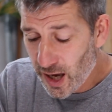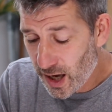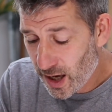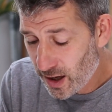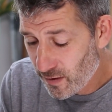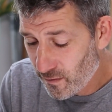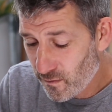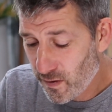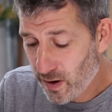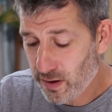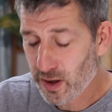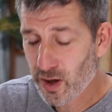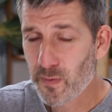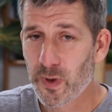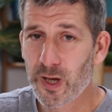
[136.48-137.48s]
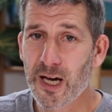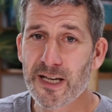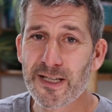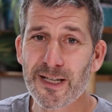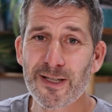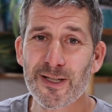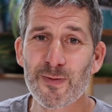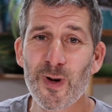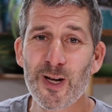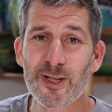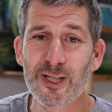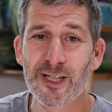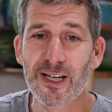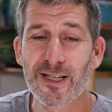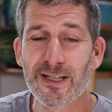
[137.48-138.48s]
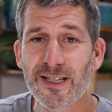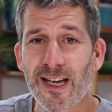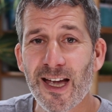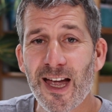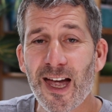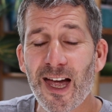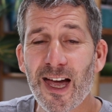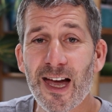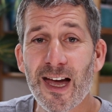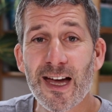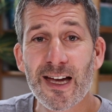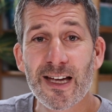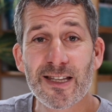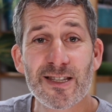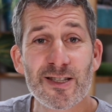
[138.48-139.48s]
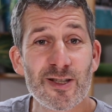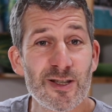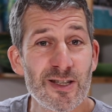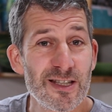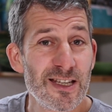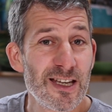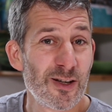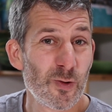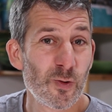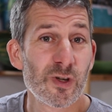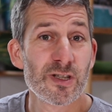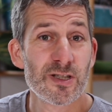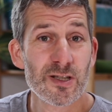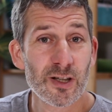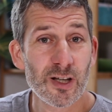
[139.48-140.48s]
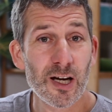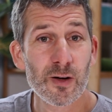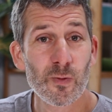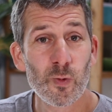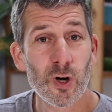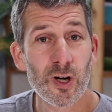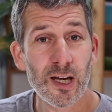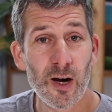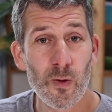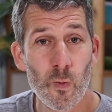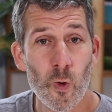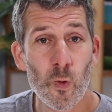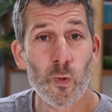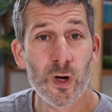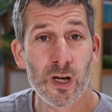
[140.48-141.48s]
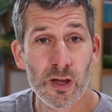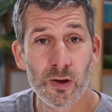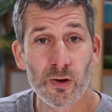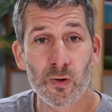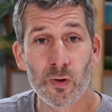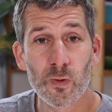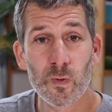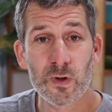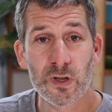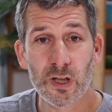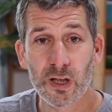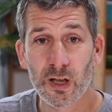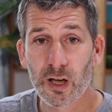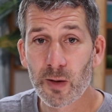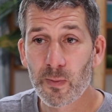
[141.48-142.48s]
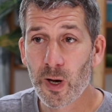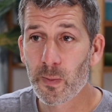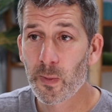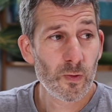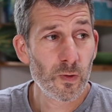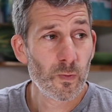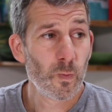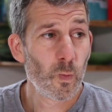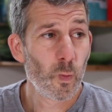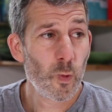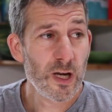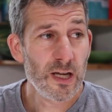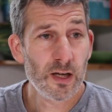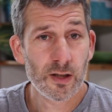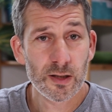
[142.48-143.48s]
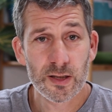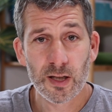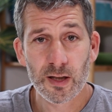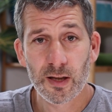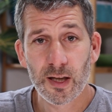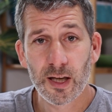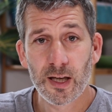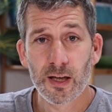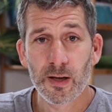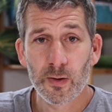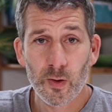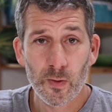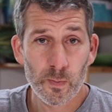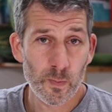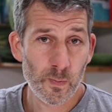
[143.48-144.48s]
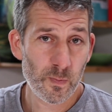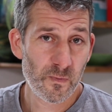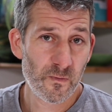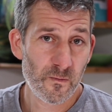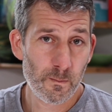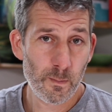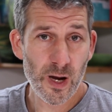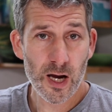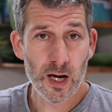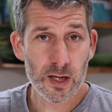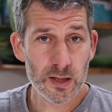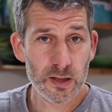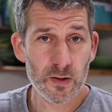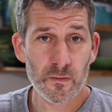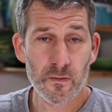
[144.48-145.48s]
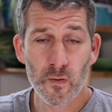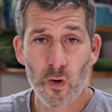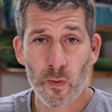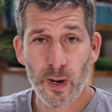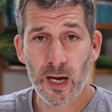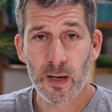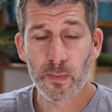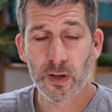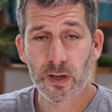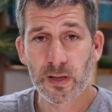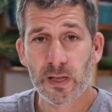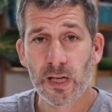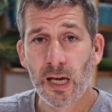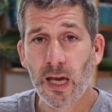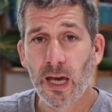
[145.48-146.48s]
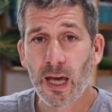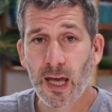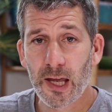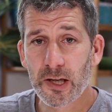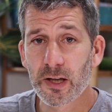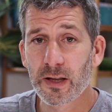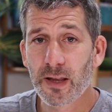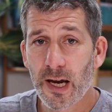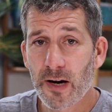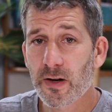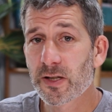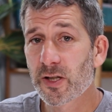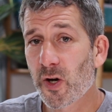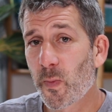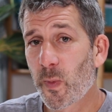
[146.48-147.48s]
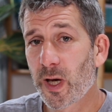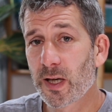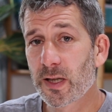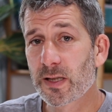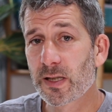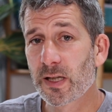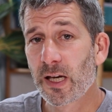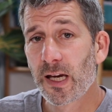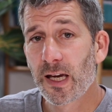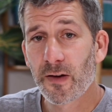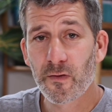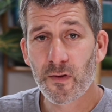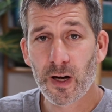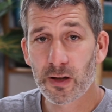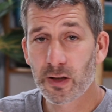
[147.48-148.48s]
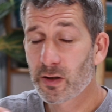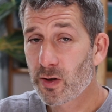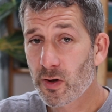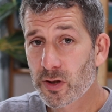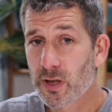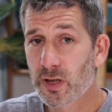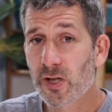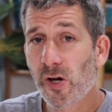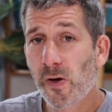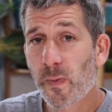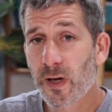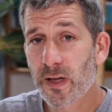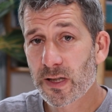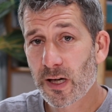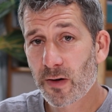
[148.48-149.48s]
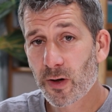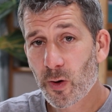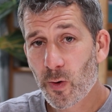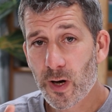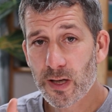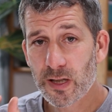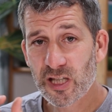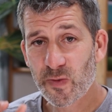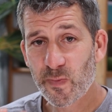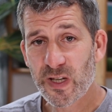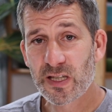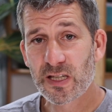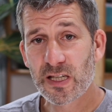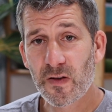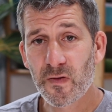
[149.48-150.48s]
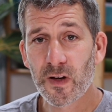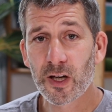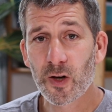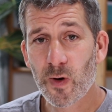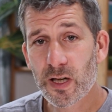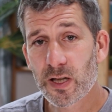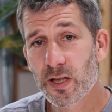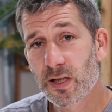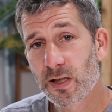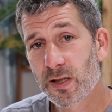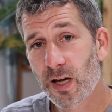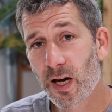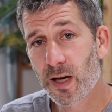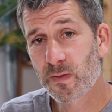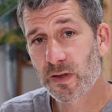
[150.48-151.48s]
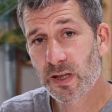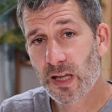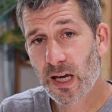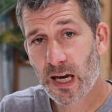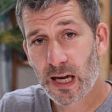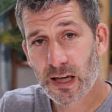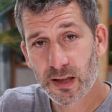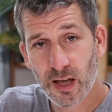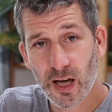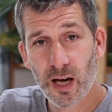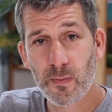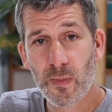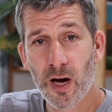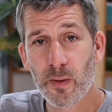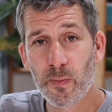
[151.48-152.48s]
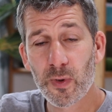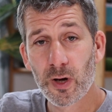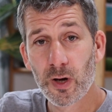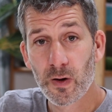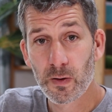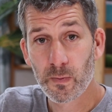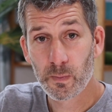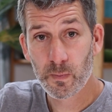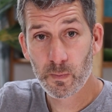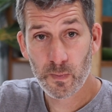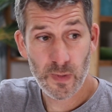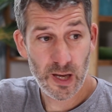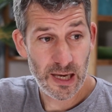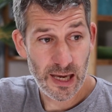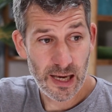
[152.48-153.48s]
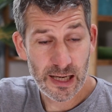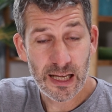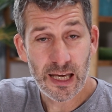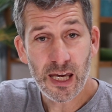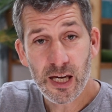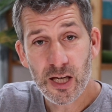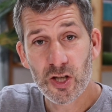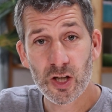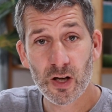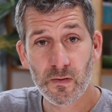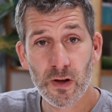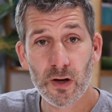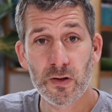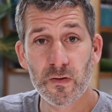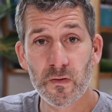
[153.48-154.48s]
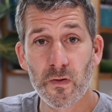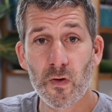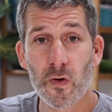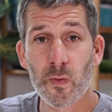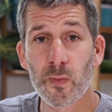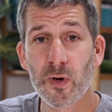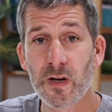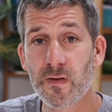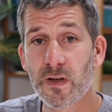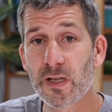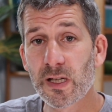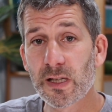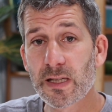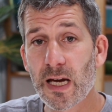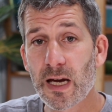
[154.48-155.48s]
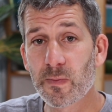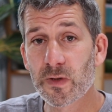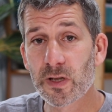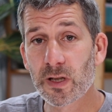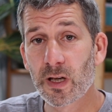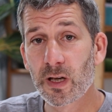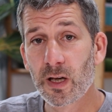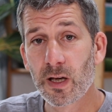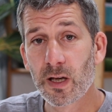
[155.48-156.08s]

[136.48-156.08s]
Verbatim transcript: a very complicated spreadsheet uh, in order to kind of work out what we thought was going to come up. We looked at the past four papers, and there are topics, in fact, not just topics, there were quite specific question types that had come up in each of those four previous exams.